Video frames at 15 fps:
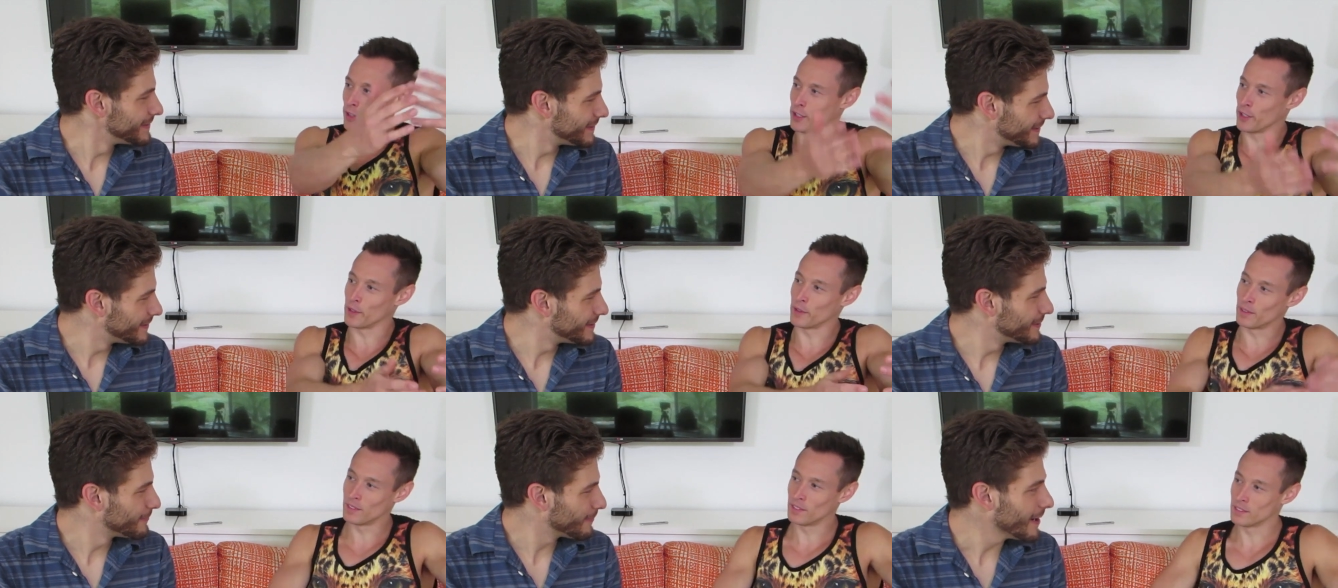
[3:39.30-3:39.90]
Speaker 1: on
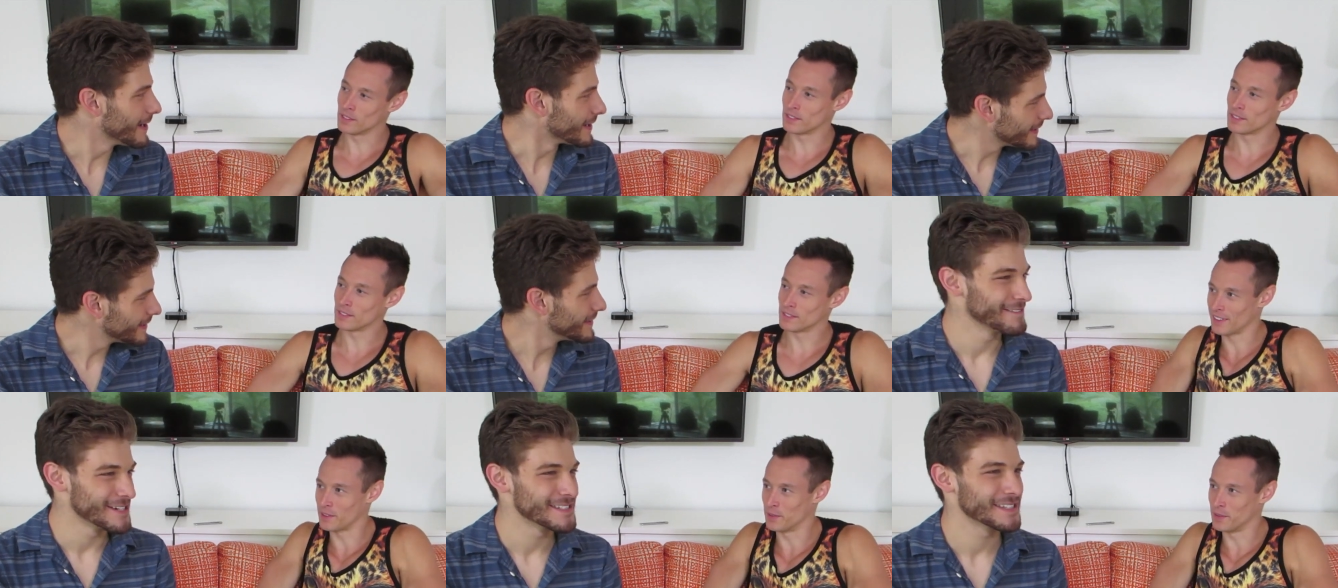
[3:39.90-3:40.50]
you. Right.
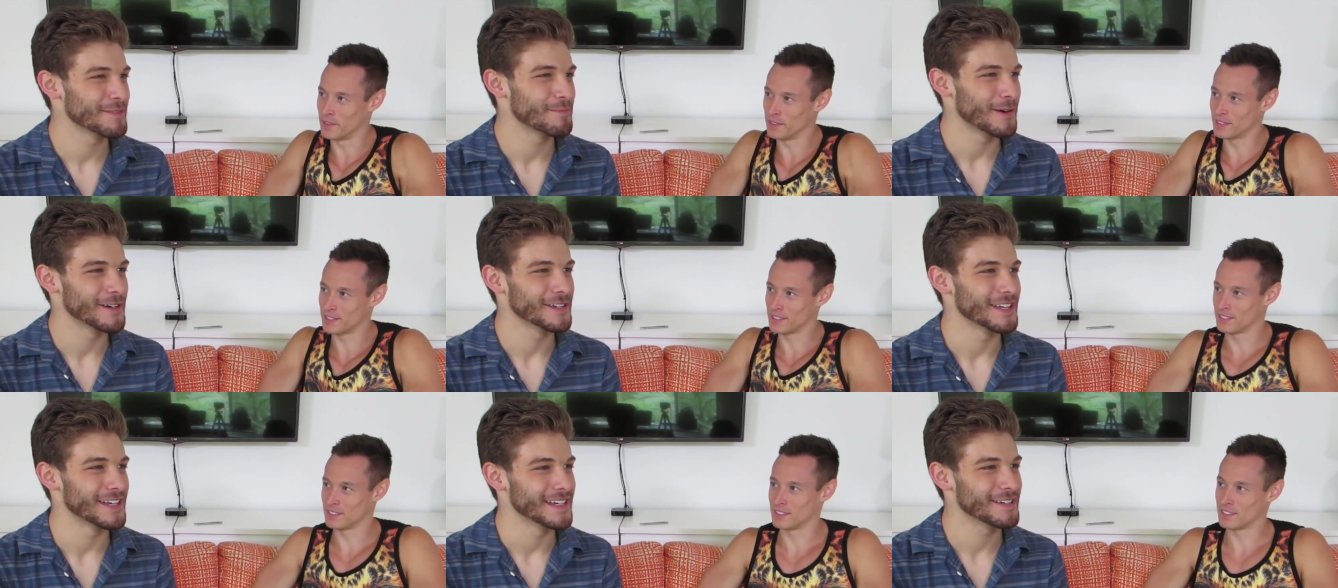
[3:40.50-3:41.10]
Raising the
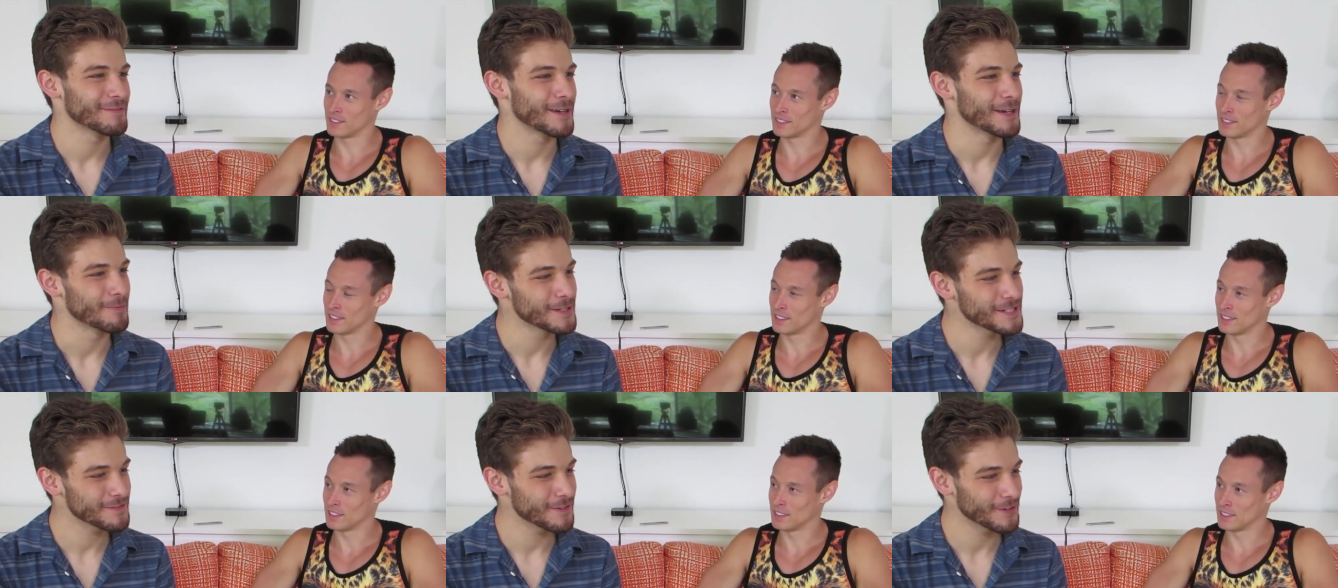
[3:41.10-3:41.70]
bar like,
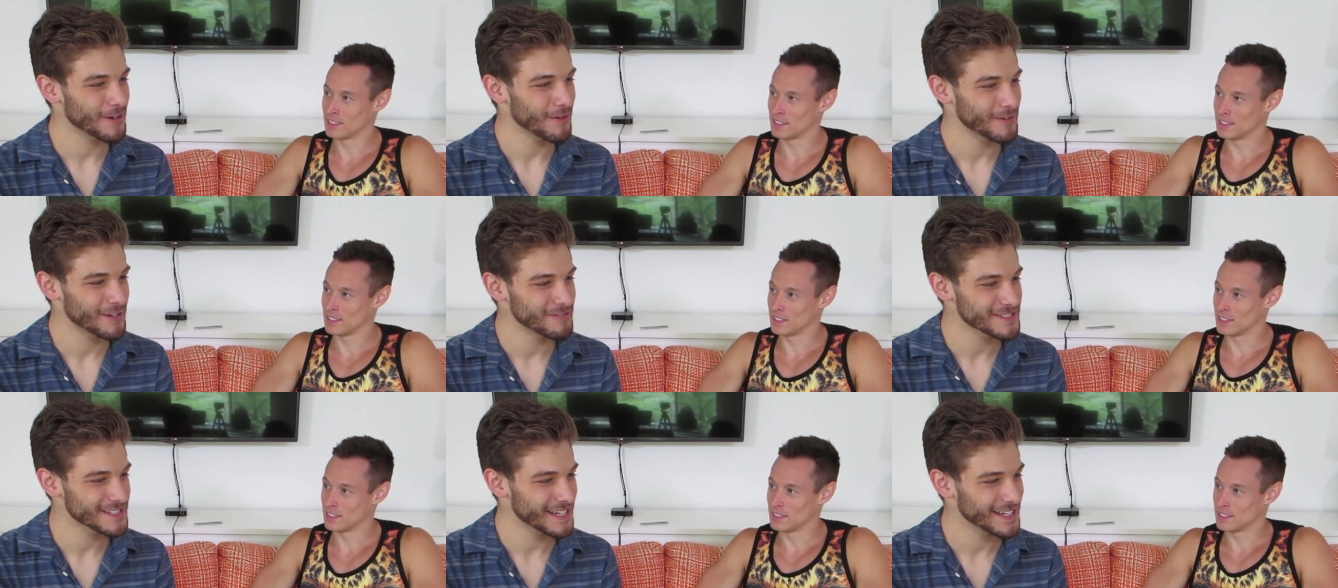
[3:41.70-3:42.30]
wait, which fun
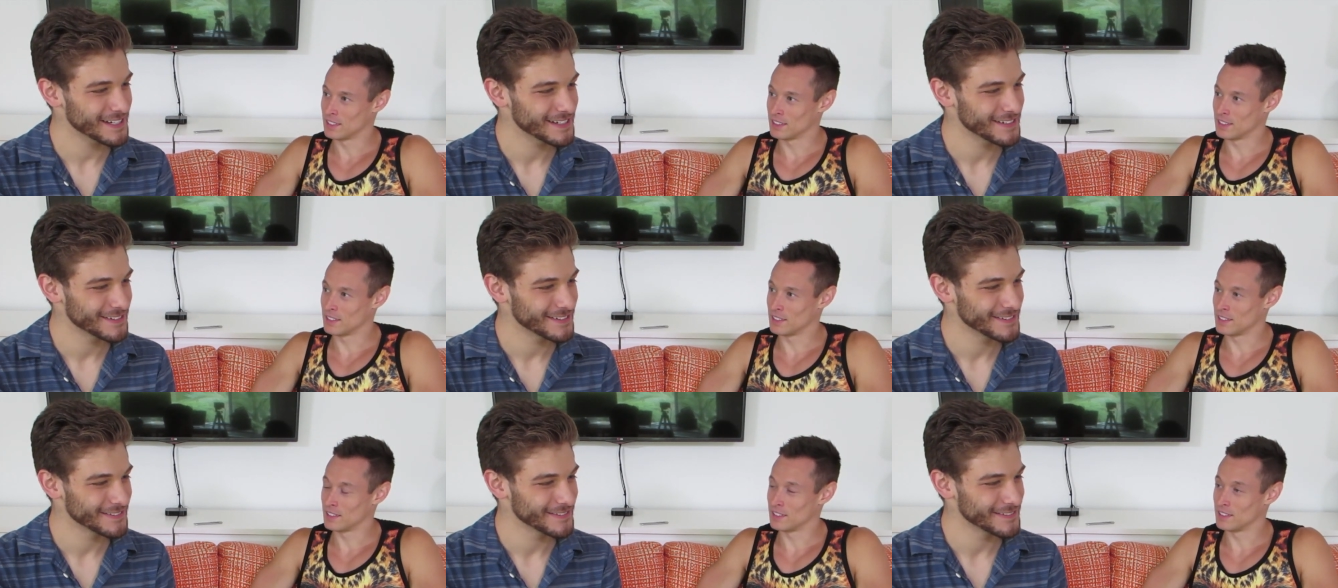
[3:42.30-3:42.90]
company was that?
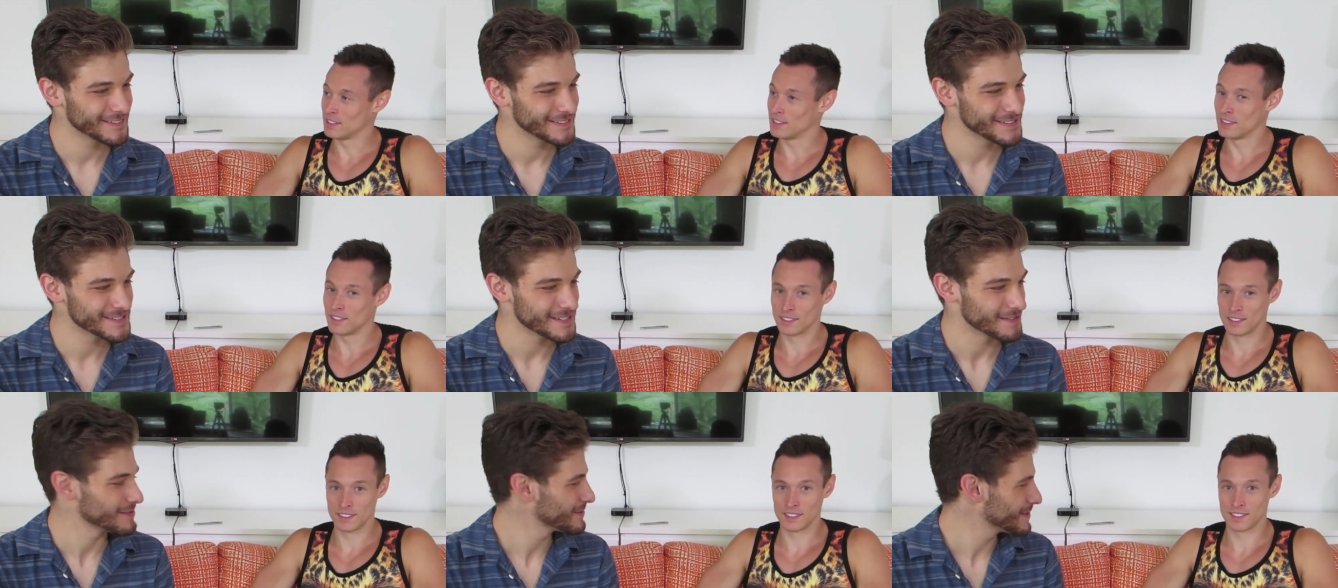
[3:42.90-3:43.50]

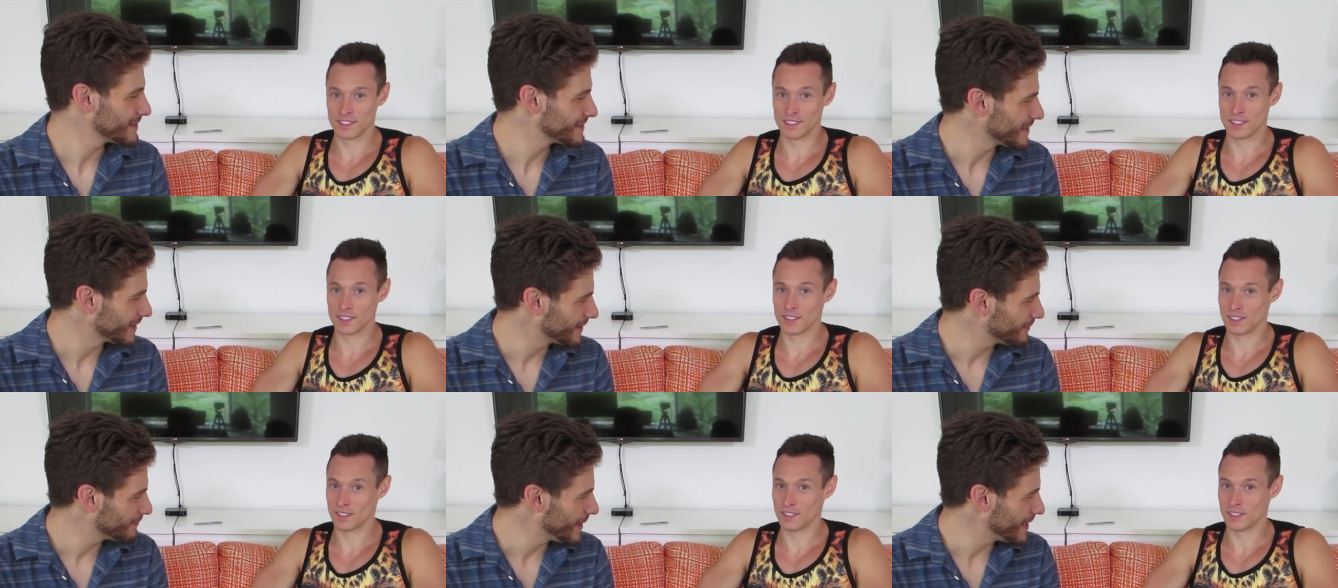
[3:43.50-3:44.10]
So is this
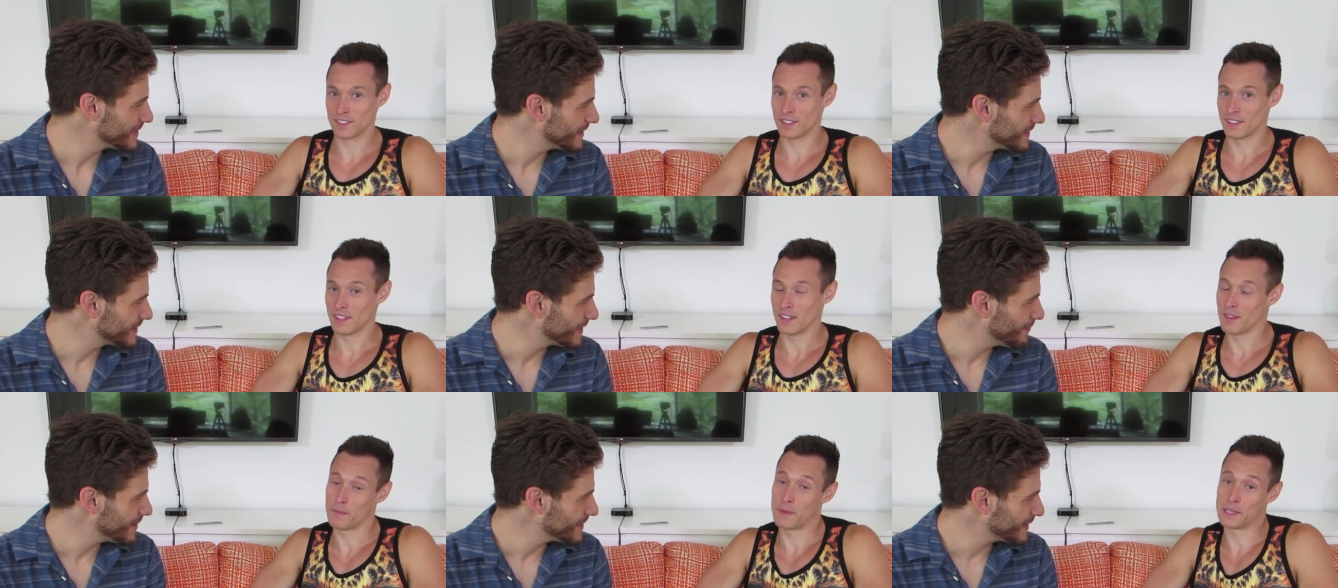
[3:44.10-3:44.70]
sing- AT&T
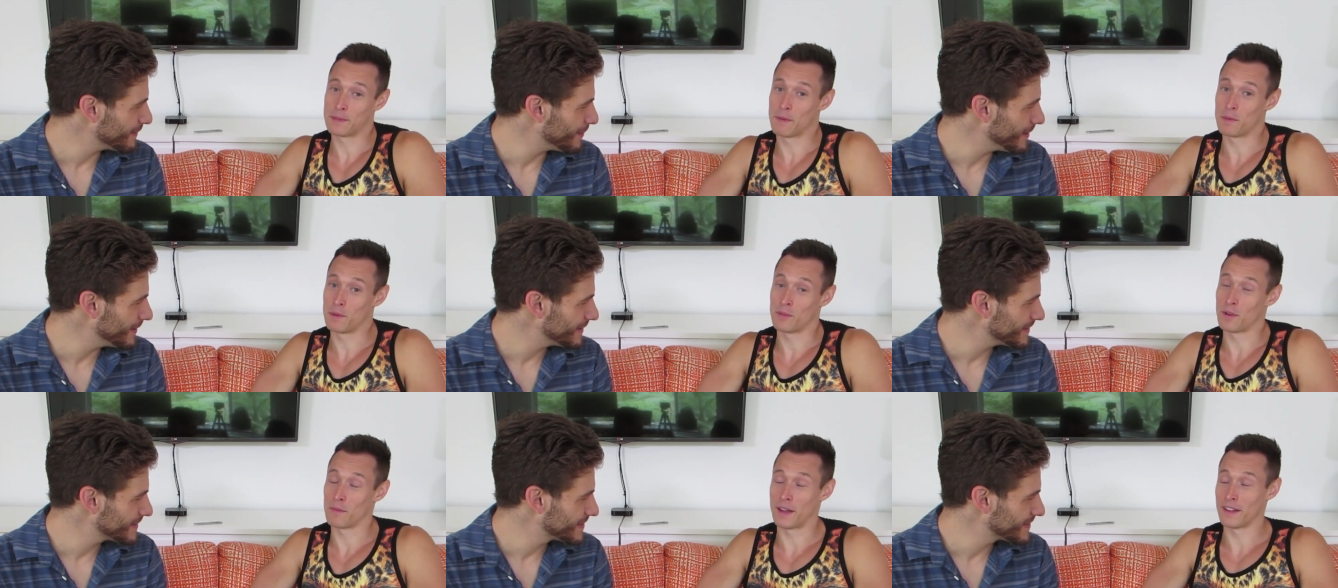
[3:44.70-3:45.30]
rating? That's
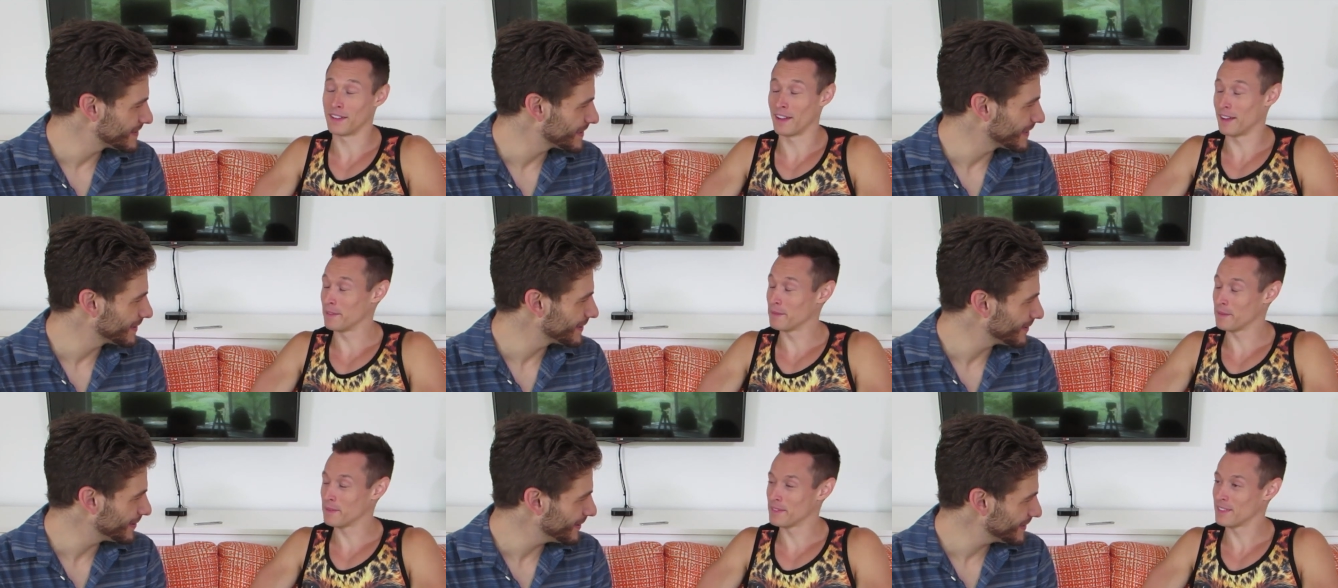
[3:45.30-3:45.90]
going my time.
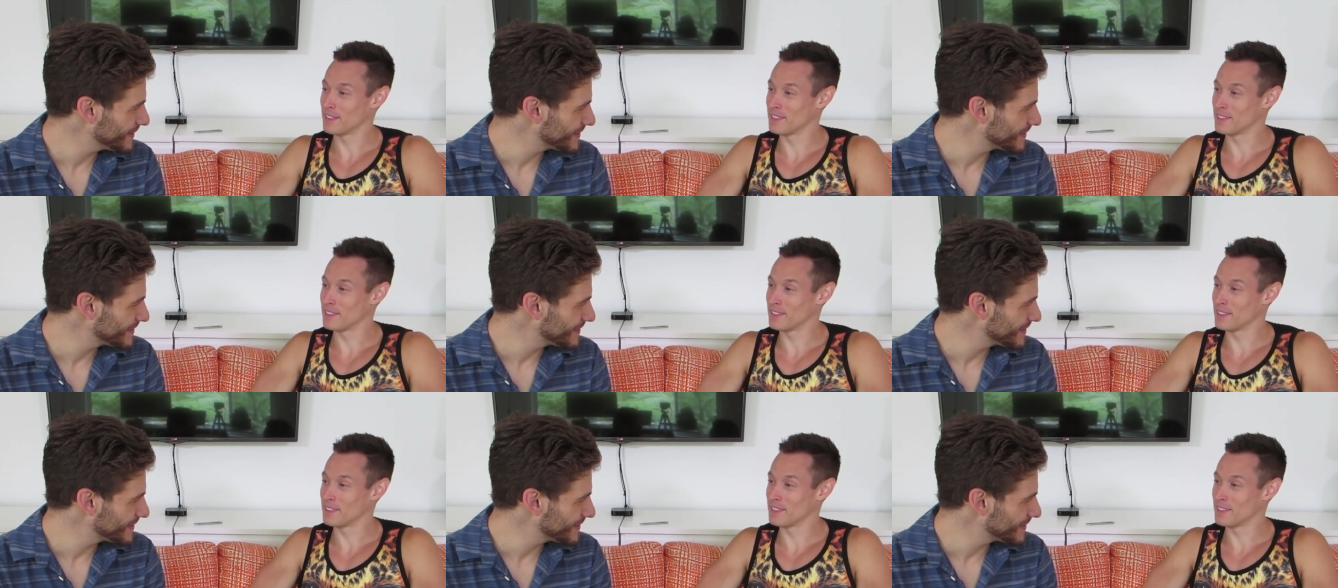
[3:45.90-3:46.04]
Cingular?